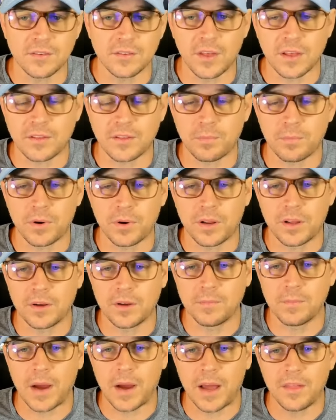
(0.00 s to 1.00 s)
So that's a pretty
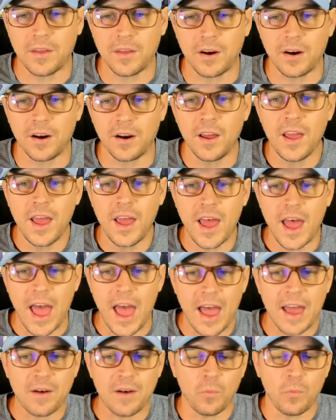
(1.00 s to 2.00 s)
good buy there
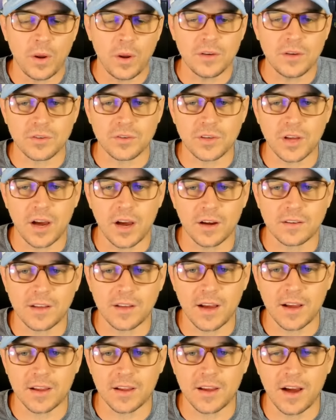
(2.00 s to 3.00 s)
at
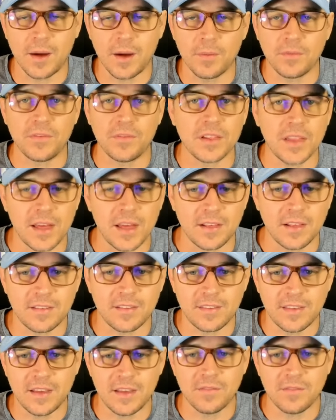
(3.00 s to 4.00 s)
wagertalk.com if you like
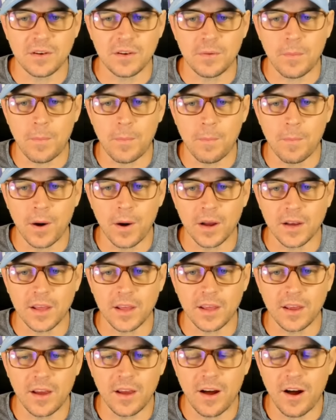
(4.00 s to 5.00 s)
saving
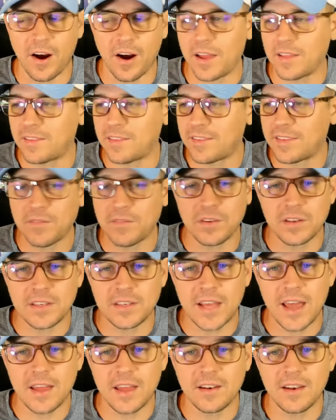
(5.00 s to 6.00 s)
money. All right,
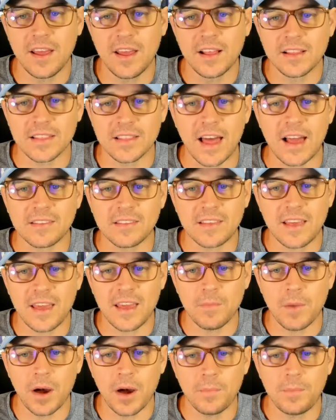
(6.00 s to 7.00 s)
710, last
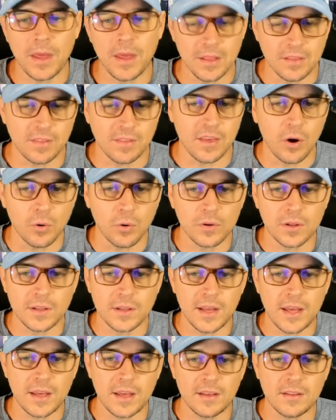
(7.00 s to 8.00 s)
game up. It's the
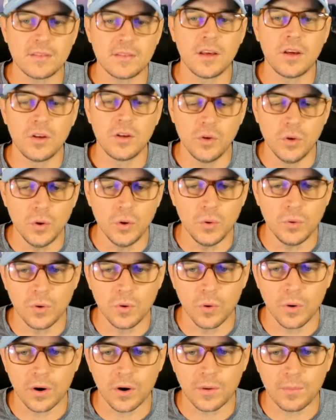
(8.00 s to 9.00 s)
Oakland A's, New
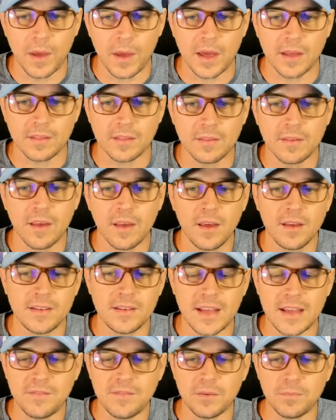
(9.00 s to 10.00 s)
York Mets.
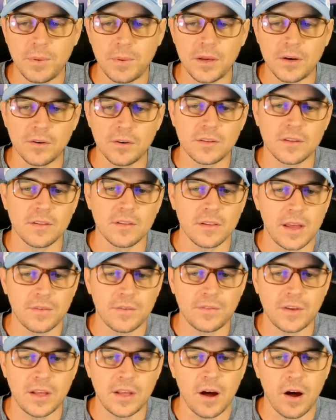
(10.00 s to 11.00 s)
David Peterson, the
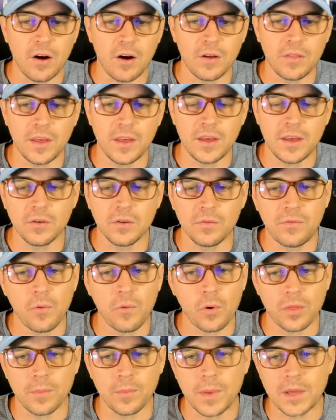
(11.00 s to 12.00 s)
lefty, on the hill
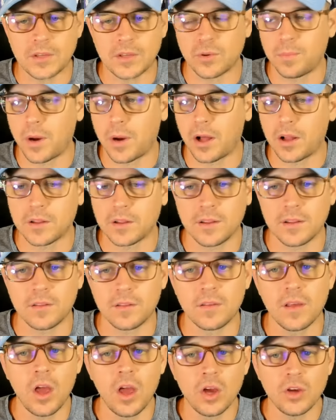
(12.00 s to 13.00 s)
for the
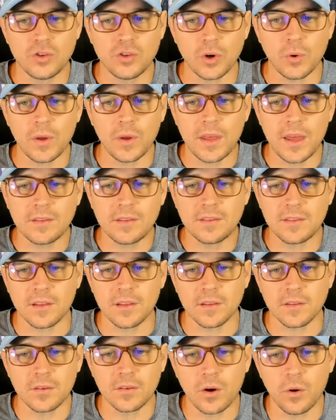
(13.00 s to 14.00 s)
Metropolitans. Joey
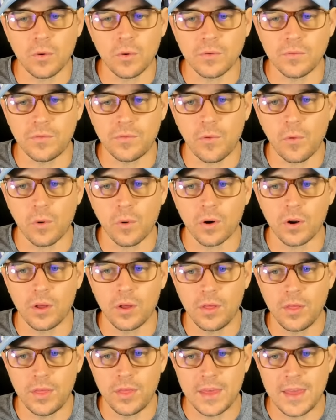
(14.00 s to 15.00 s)
Estes going for
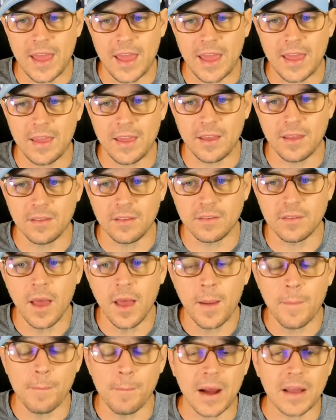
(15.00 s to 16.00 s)
the A's.
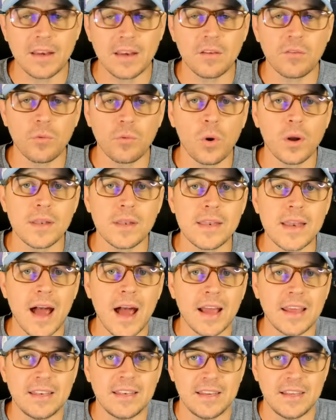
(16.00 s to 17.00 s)
Minus
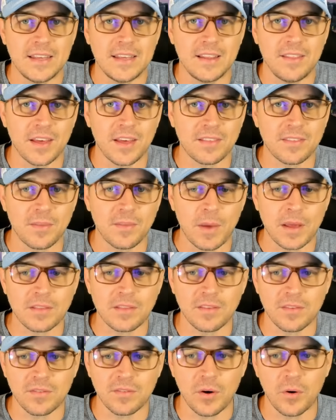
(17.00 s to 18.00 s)
190. That's the
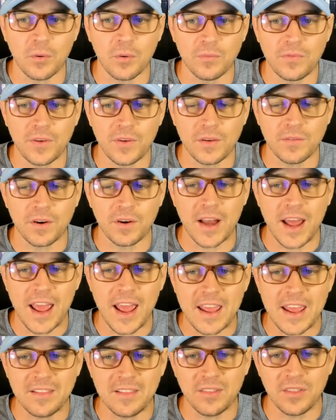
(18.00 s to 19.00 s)
Mets as the home favorite.
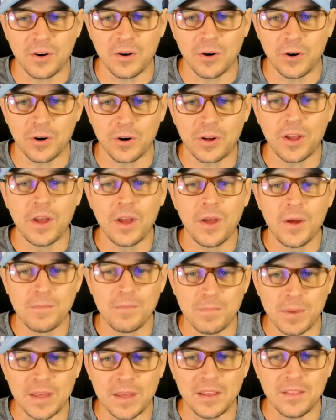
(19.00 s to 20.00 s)
Eight in the hook
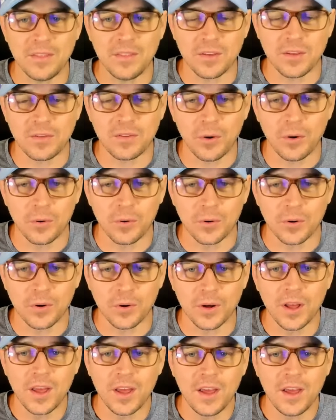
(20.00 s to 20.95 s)
being the total.